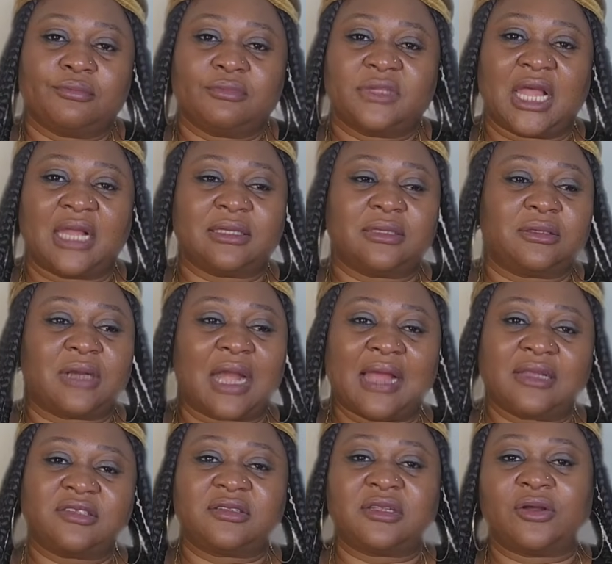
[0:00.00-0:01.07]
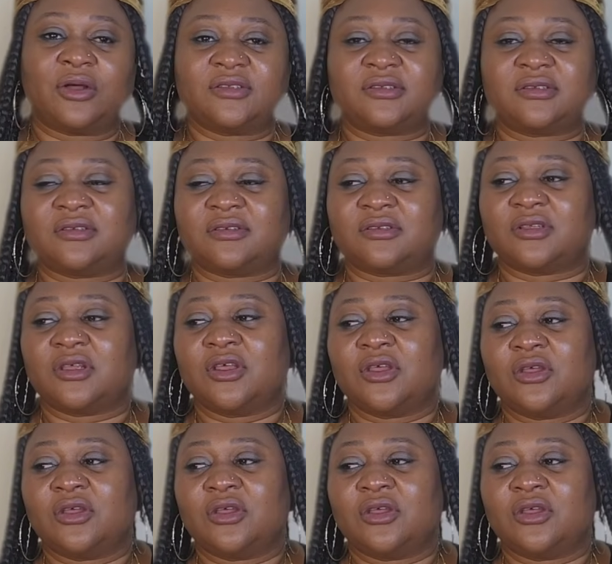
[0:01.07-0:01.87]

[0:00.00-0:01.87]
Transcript: that drags the horses